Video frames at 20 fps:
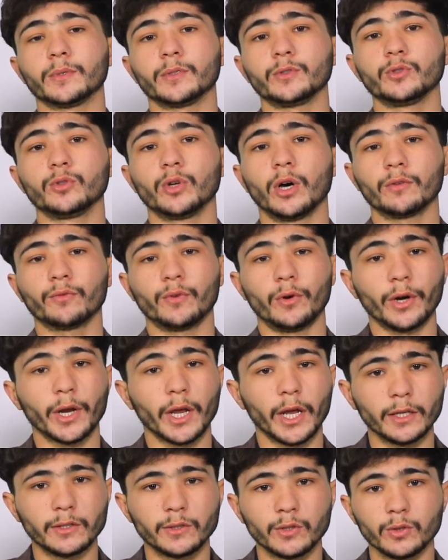Do not
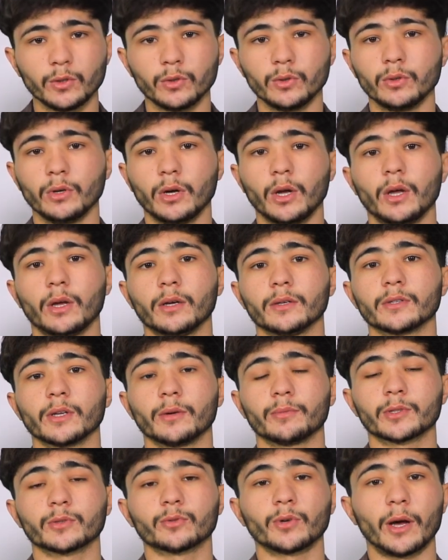forget to
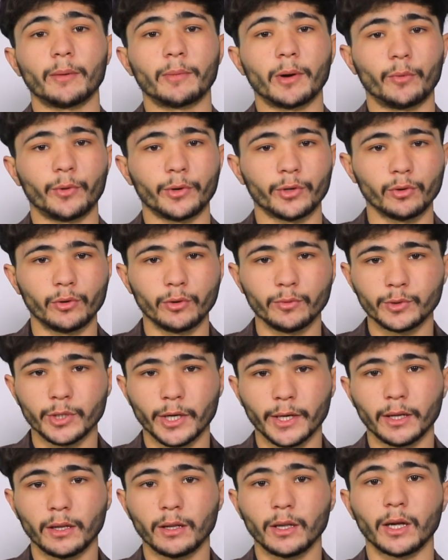subscribe our YouTube
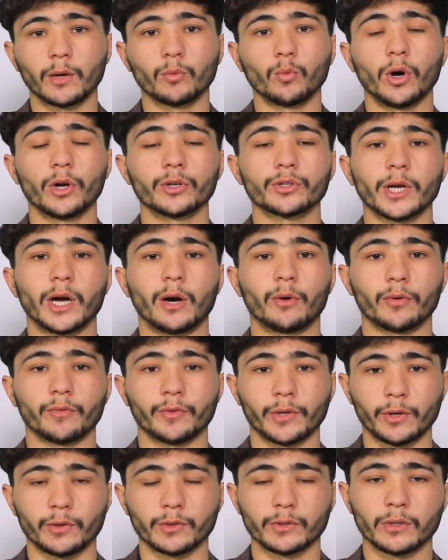channel and watch our
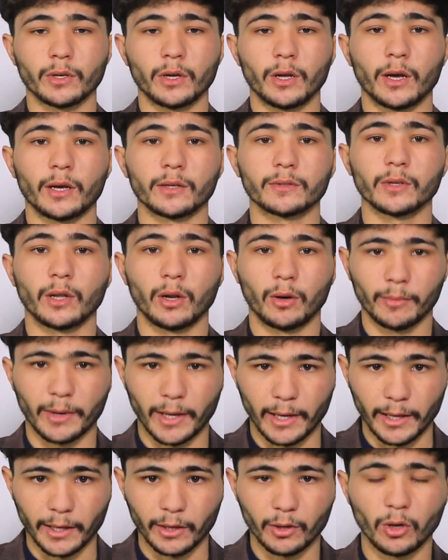videos. Assalamu
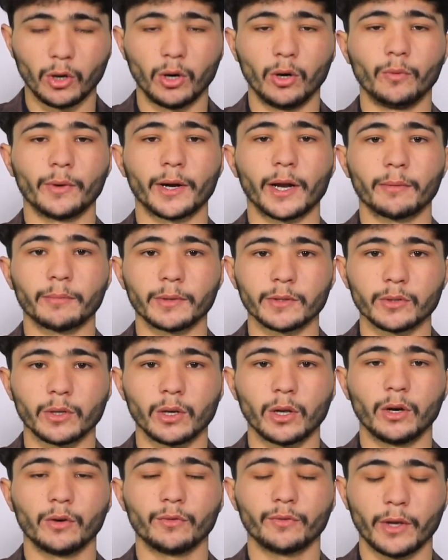alaikum wa
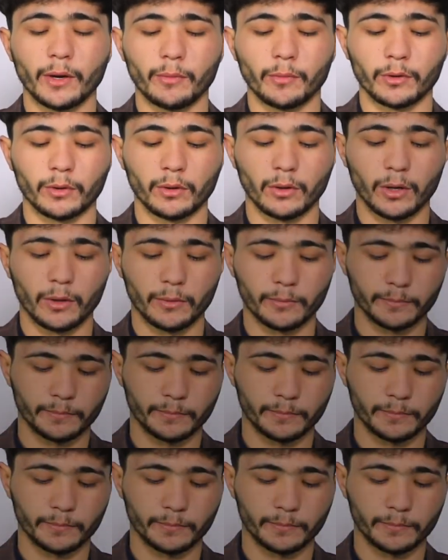rahmatullah fi amanallah.